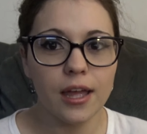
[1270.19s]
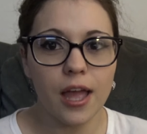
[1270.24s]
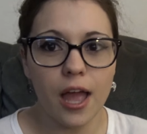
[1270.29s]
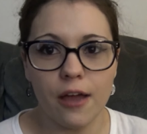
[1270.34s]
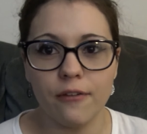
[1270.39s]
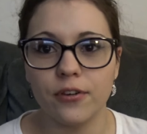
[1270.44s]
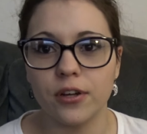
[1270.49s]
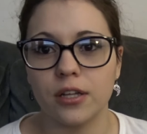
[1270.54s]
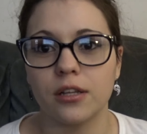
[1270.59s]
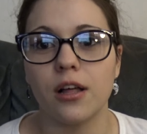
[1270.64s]

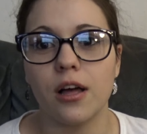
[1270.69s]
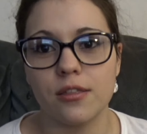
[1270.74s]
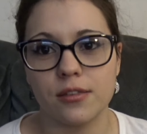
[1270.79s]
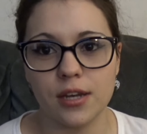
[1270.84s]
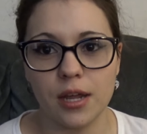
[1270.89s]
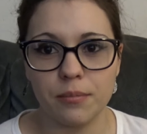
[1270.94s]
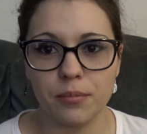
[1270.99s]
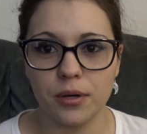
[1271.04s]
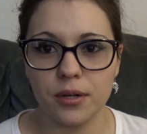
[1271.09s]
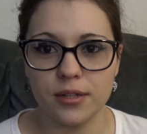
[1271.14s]
every cloth
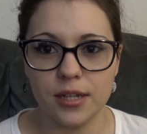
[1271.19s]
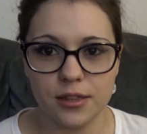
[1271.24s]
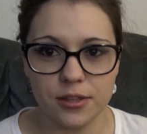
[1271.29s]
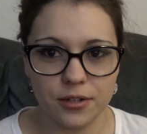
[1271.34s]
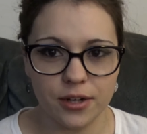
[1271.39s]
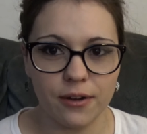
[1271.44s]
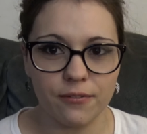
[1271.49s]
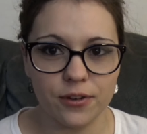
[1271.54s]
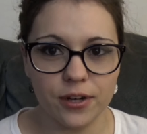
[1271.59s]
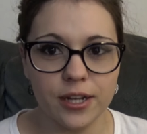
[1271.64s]
diaper that
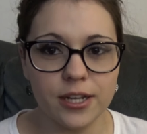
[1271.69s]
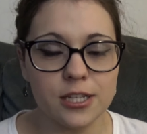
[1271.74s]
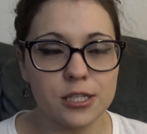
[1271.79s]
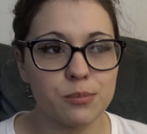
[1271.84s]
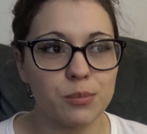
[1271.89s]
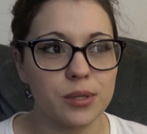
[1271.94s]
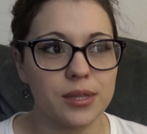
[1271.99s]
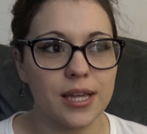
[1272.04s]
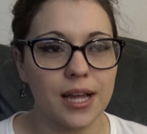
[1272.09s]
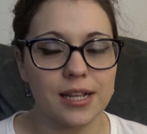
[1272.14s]
there ever is,
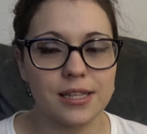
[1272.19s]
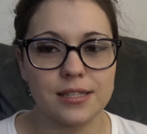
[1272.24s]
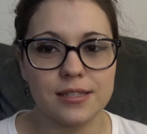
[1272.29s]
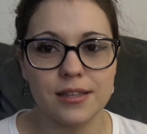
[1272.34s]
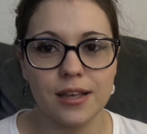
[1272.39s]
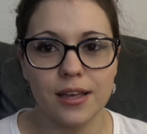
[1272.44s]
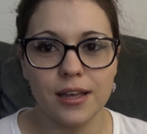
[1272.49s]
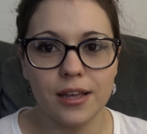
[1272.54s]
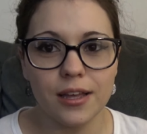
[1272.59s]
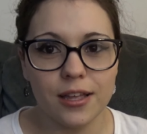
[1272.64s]
but
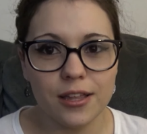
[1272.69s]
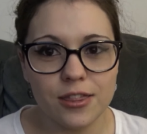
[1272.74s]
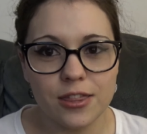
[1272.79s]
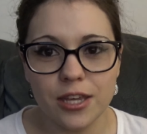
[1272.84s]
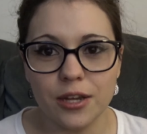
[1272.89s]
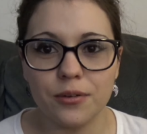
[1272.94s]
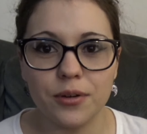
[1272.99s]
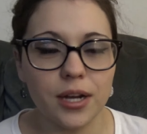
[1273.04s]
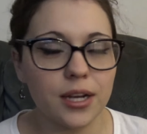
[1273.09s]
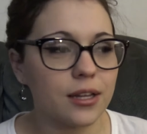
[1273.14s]
that's
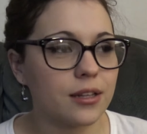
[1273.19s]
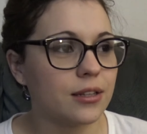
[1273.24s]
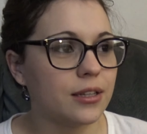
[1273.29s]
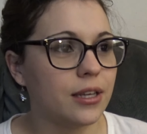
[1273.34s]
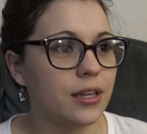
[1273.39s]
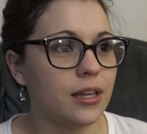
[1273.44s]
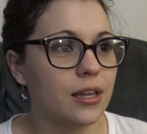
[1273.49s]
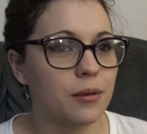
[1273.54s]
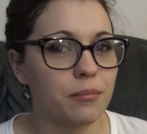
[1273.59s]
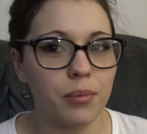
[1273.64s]

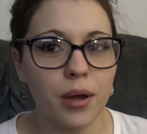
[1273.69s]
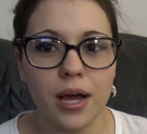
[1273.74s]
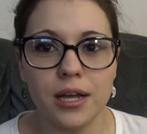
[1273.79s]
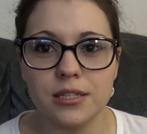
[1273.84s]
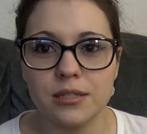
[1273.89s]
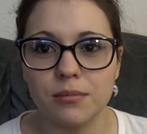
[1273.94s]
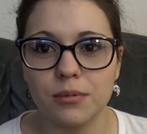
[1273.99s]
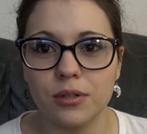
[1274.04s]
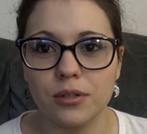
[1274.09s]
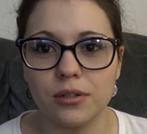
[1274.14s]
theoretically
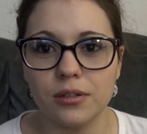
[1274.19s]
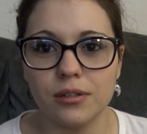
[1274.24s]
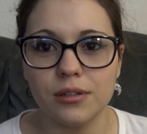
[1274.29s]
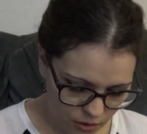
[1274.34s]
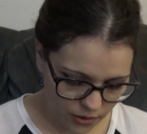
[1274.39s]
impossible.